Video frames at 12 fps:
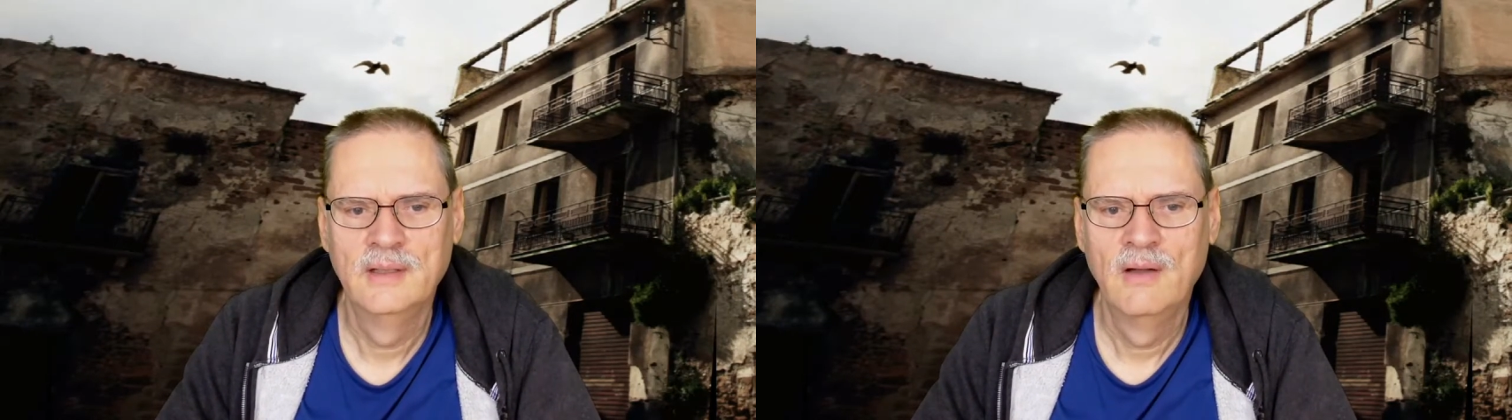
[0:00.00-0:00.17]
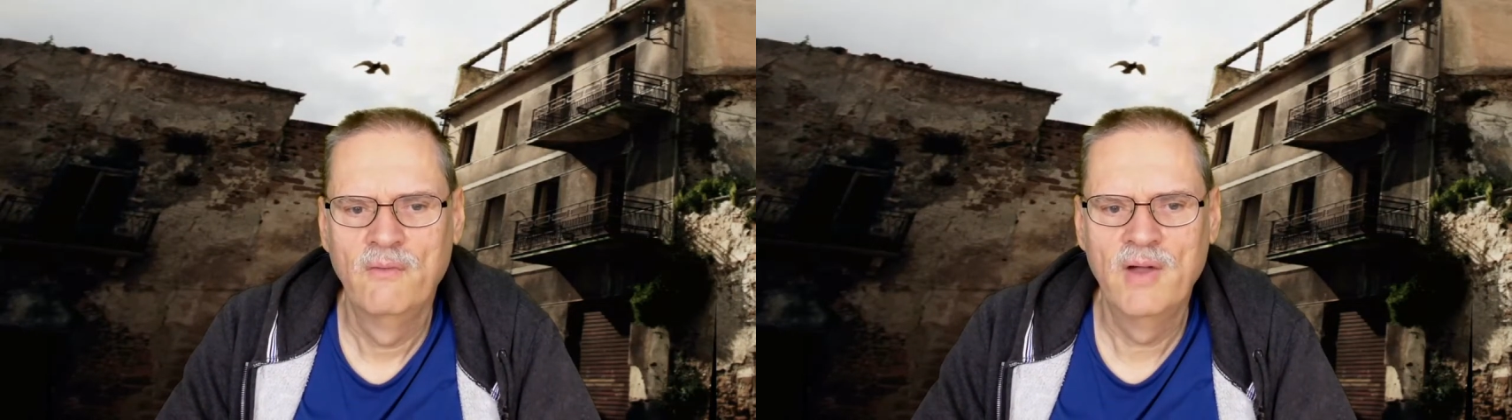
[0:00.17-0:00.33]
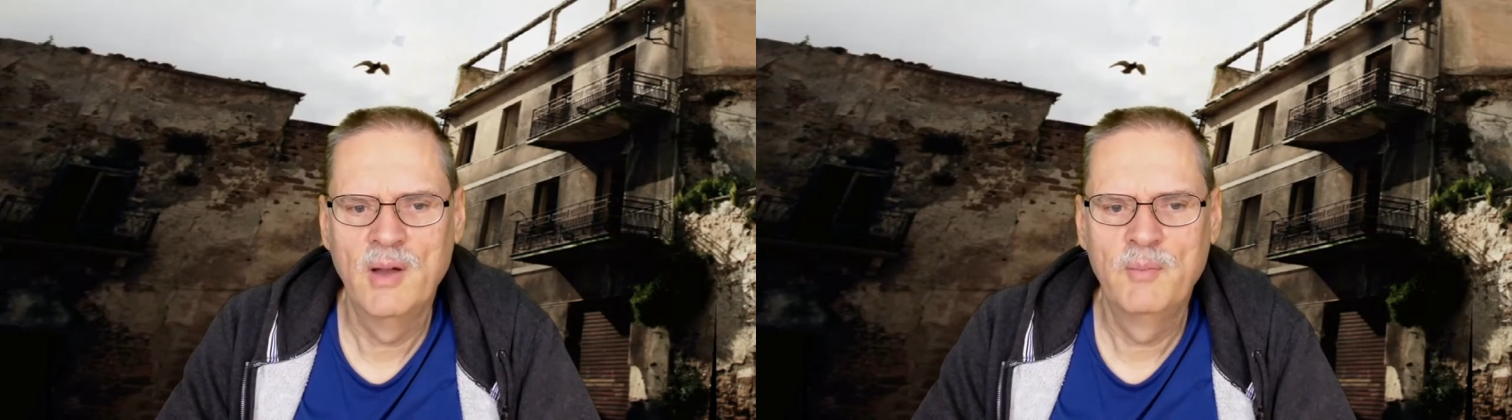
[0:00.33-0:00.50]

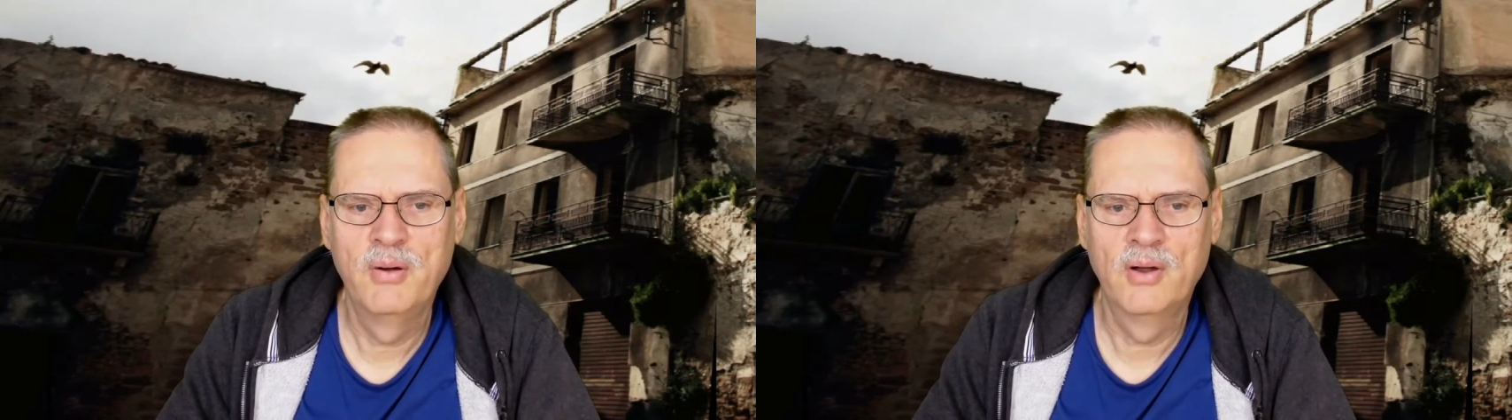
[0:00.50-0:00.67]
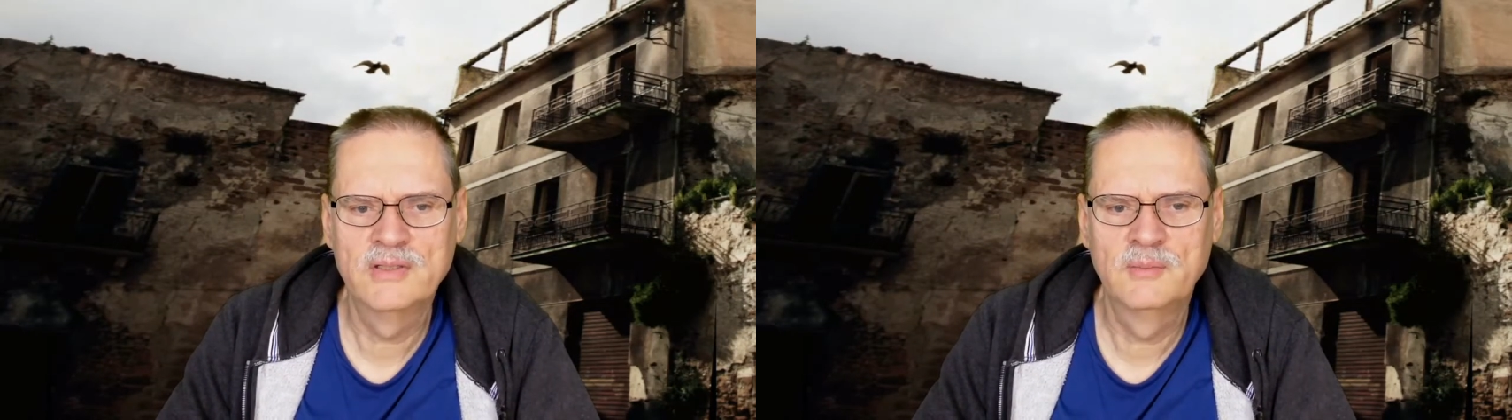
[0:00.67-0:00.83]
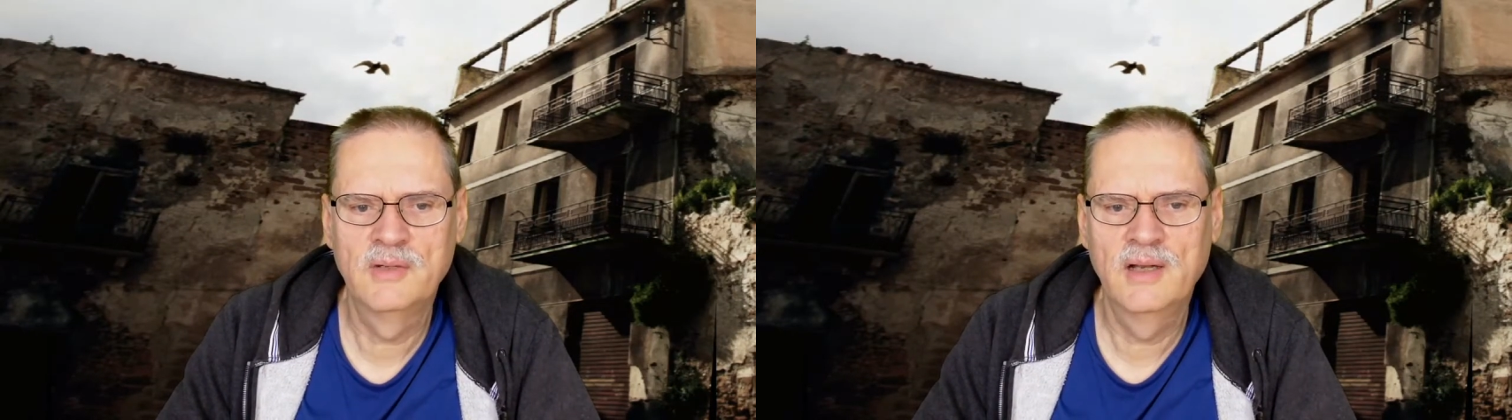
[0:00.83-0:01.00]
where
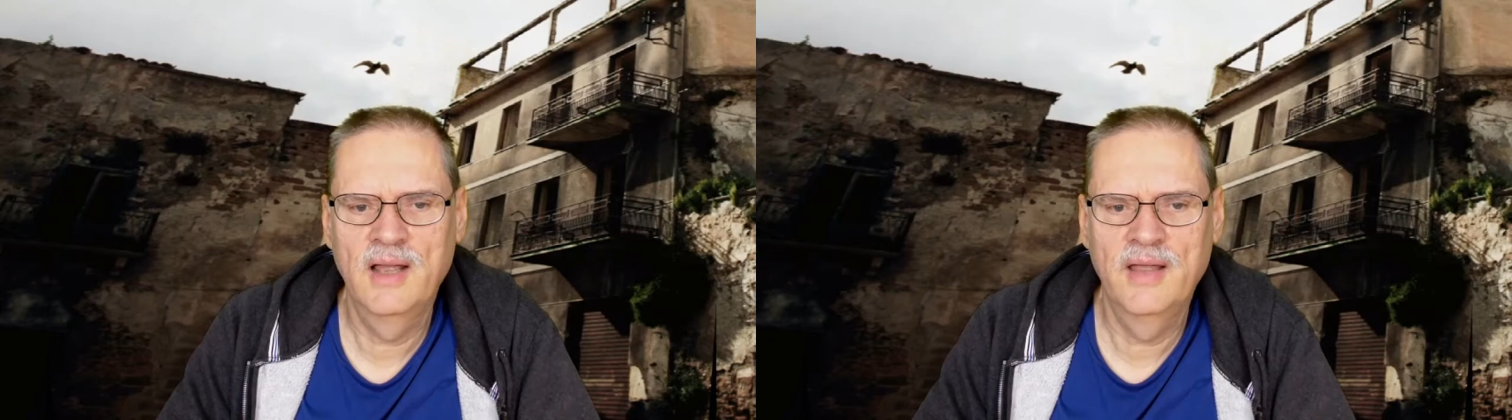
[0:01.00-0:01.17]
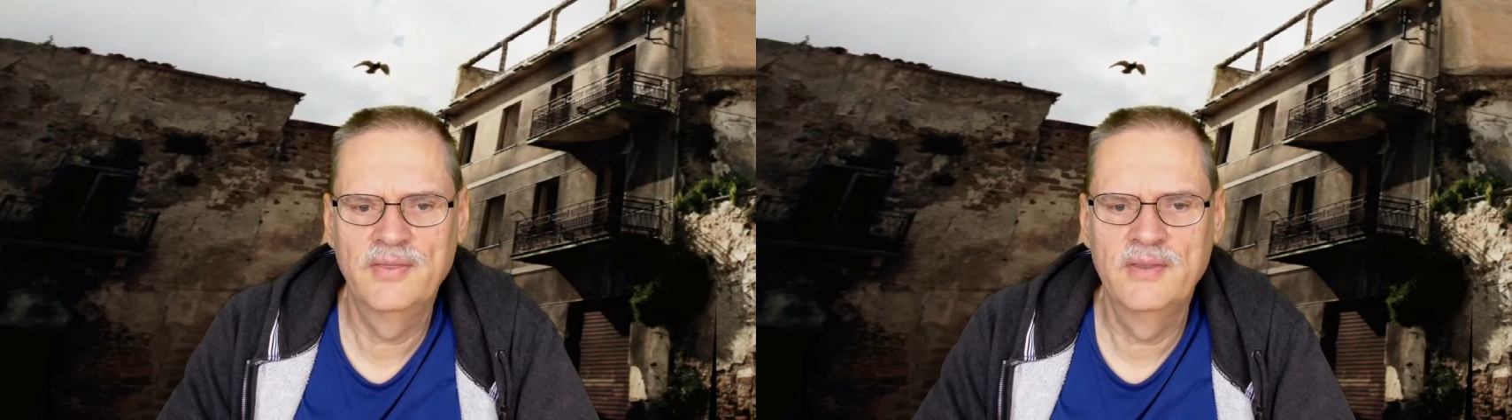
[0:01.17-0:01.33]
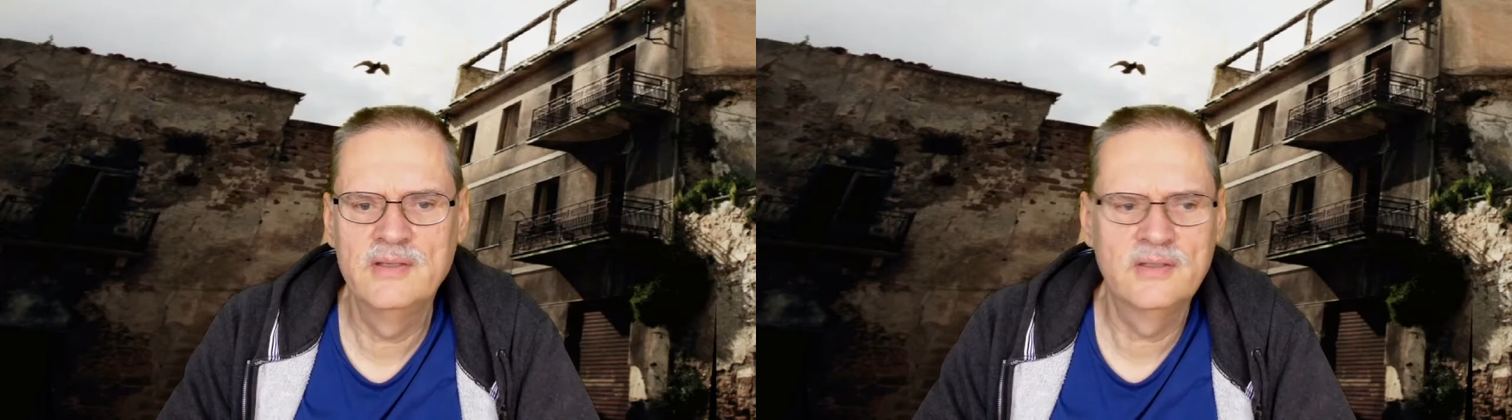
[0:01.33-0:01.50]
possible
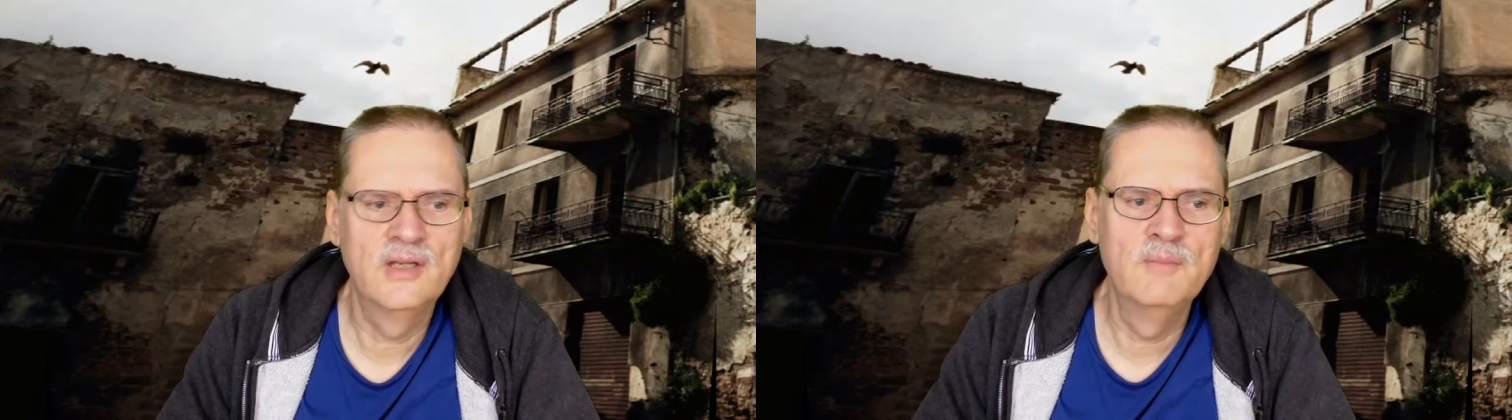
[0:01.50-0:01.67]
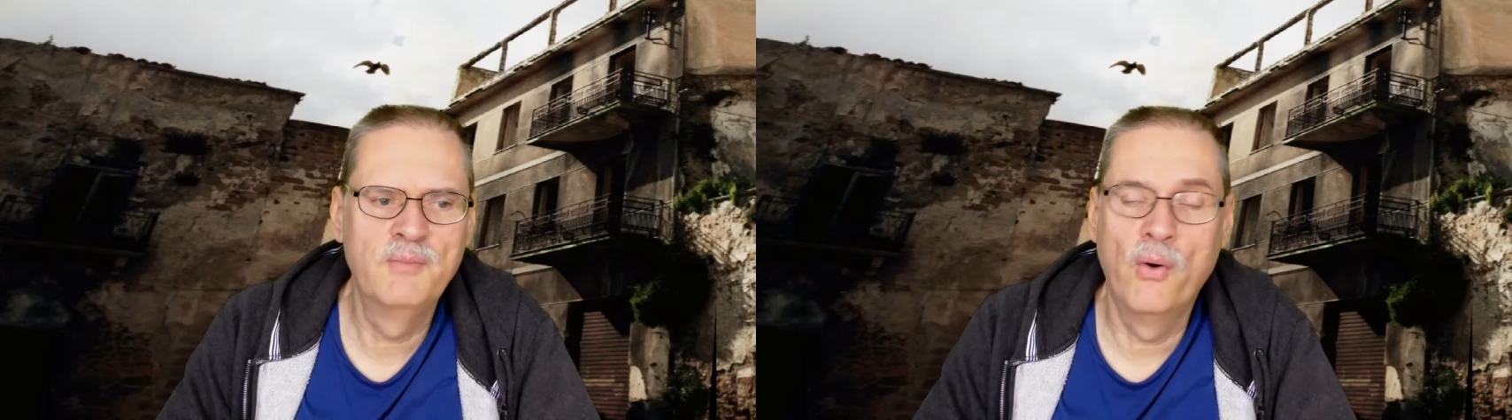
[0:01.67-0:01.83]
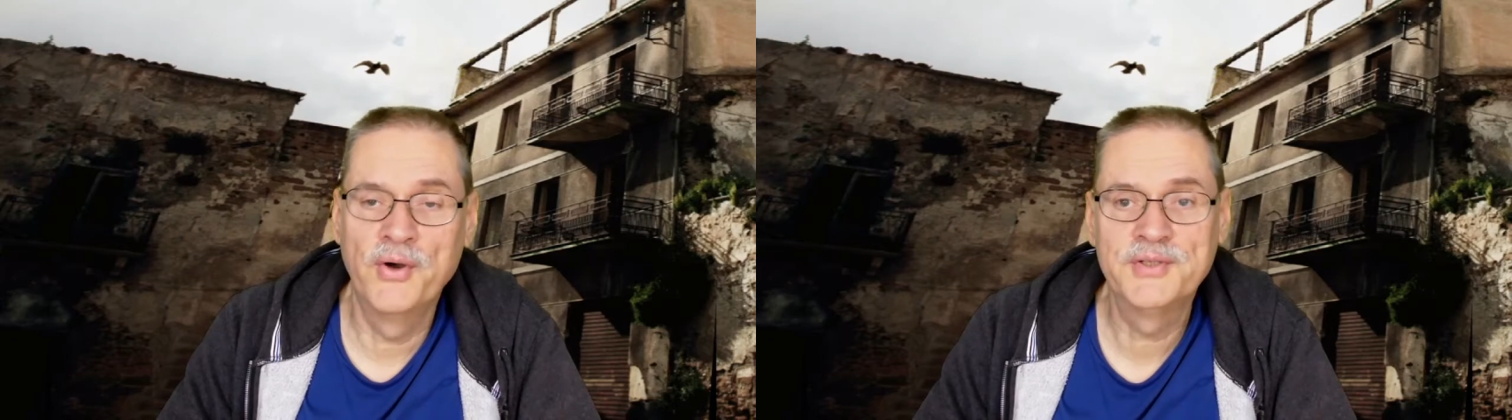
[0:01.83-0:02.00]
at this
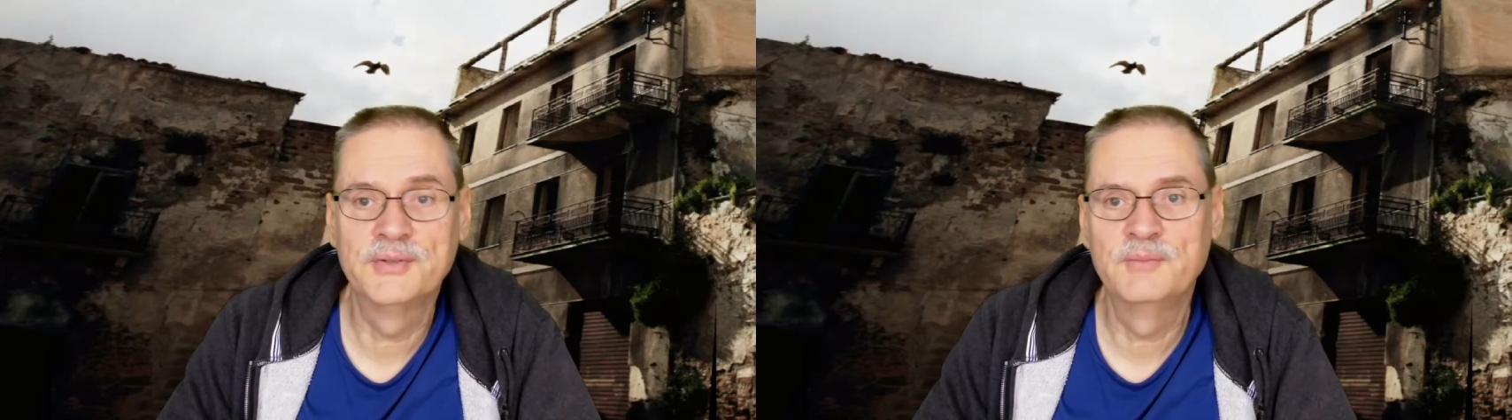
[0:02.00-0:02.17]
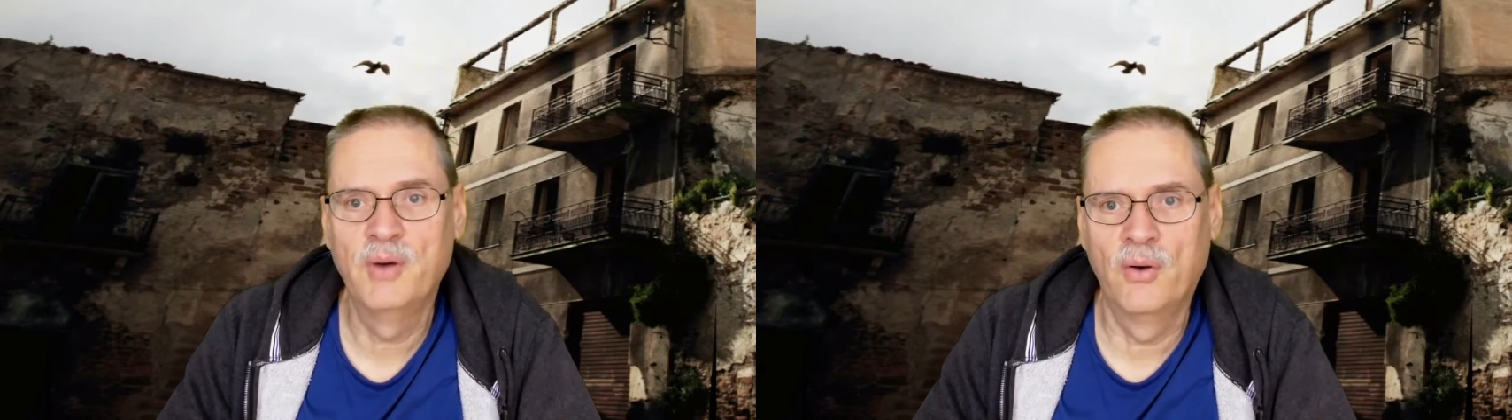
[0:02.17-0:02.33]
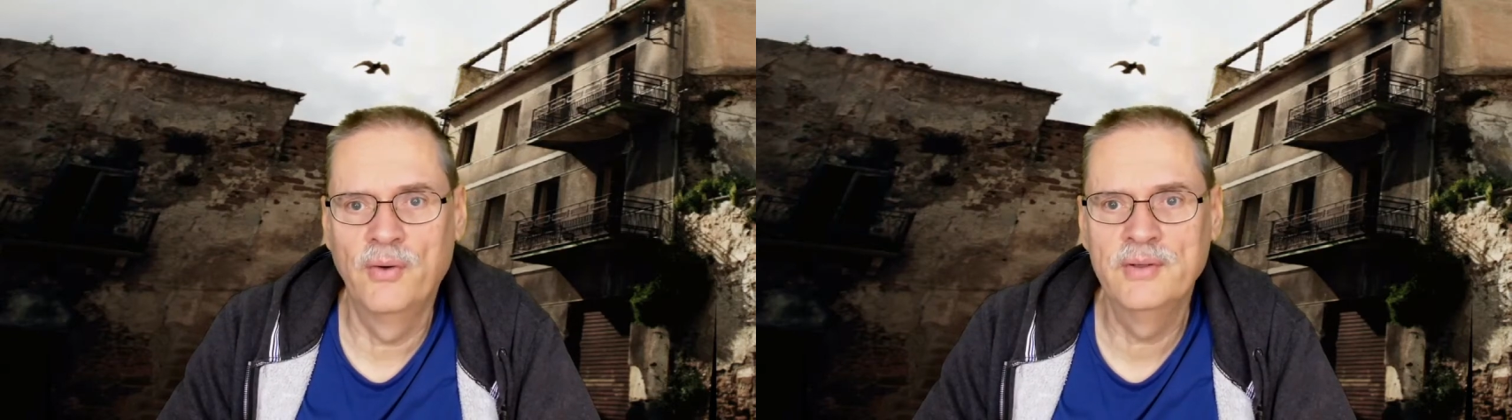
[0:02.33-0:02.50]
important
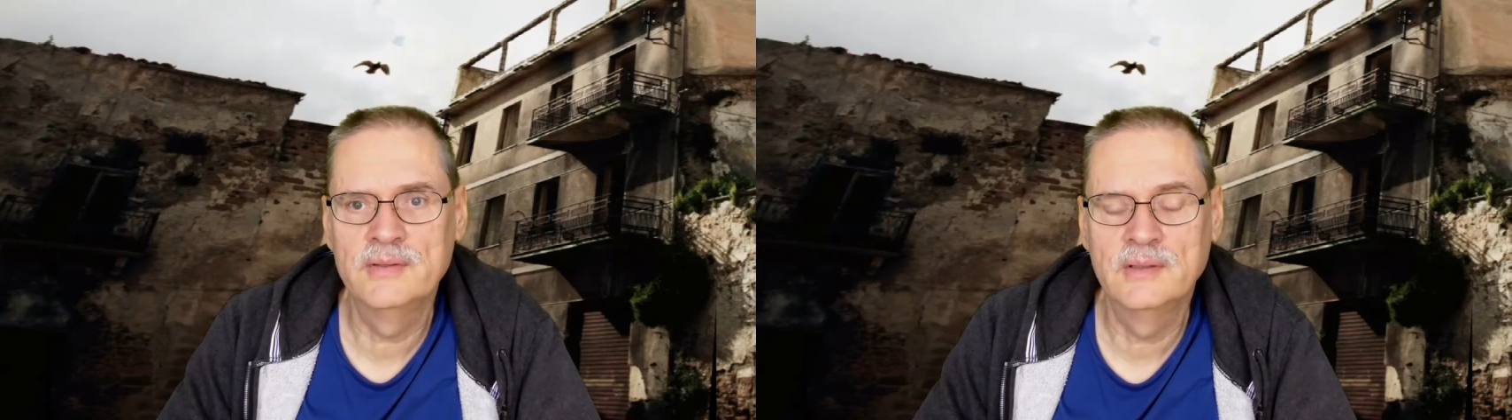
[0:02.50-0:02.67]
point